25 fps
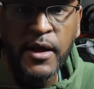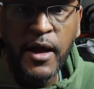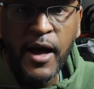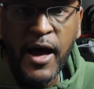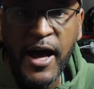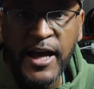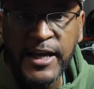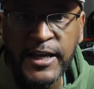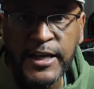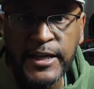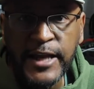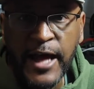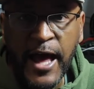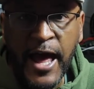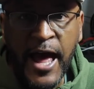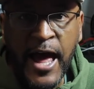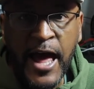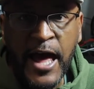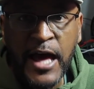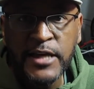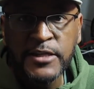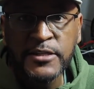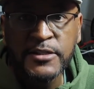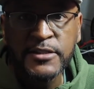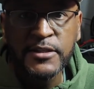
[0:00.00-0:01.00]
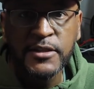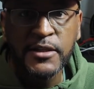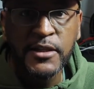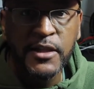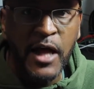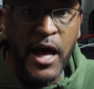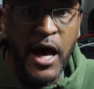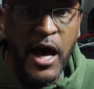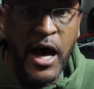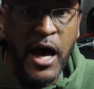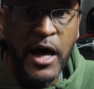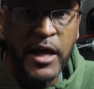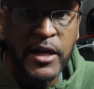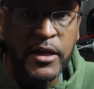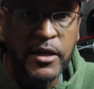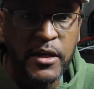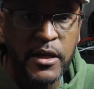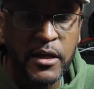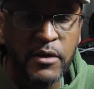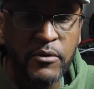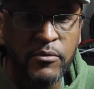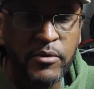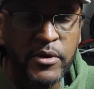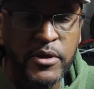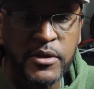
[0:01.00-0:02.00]
I get asked a lot,
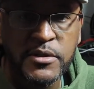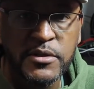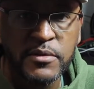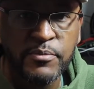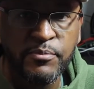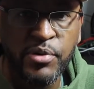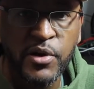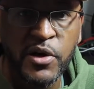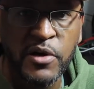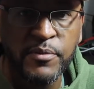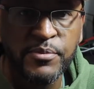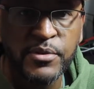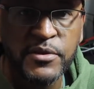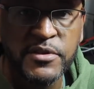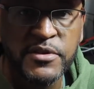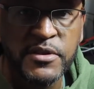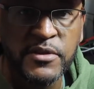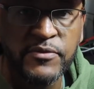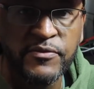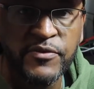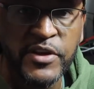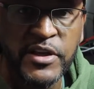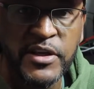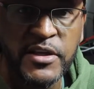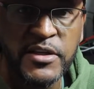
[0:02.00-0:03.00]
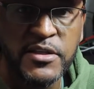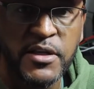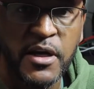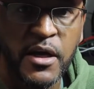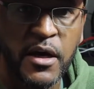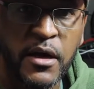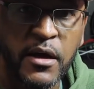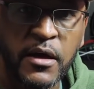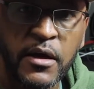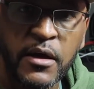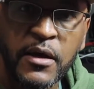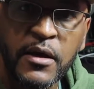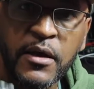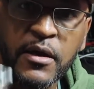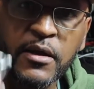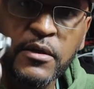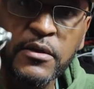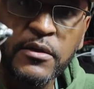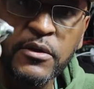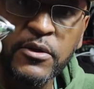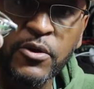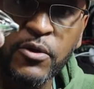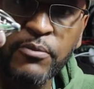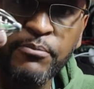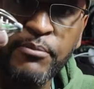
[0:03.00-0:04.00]
what is the purpose of these
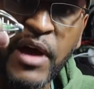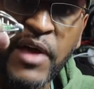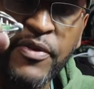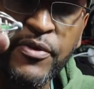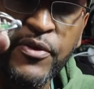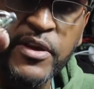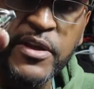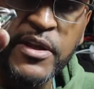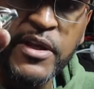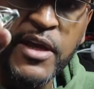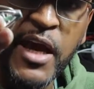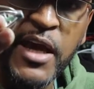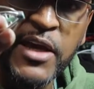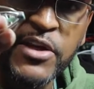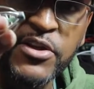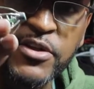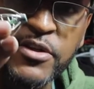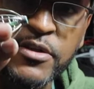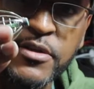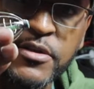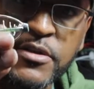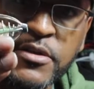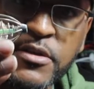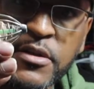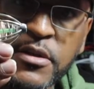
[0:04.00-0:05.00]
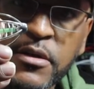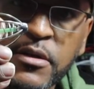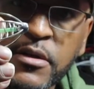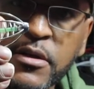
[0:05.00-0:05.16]
little method cages or